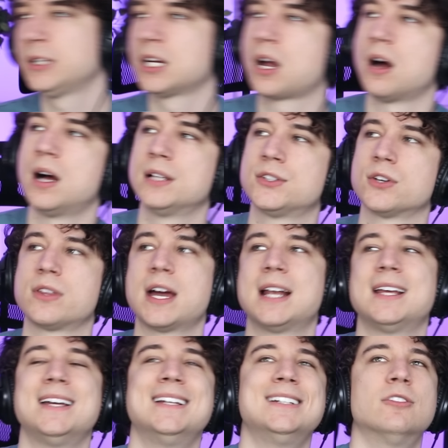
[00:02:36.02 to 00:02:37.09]
of cons are
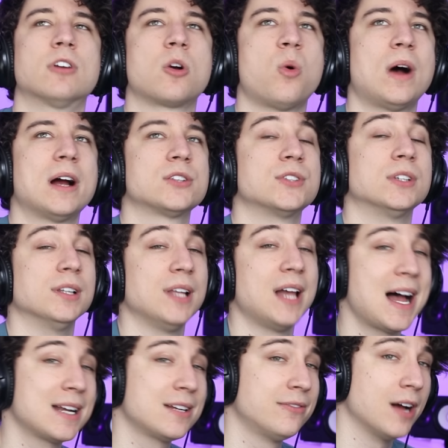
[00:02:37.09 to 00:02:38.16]
that it requires a
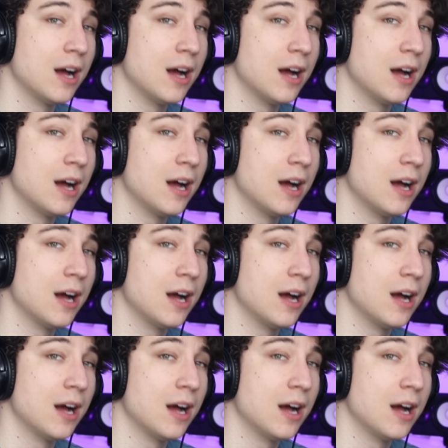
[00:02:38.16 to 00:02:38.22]
lot of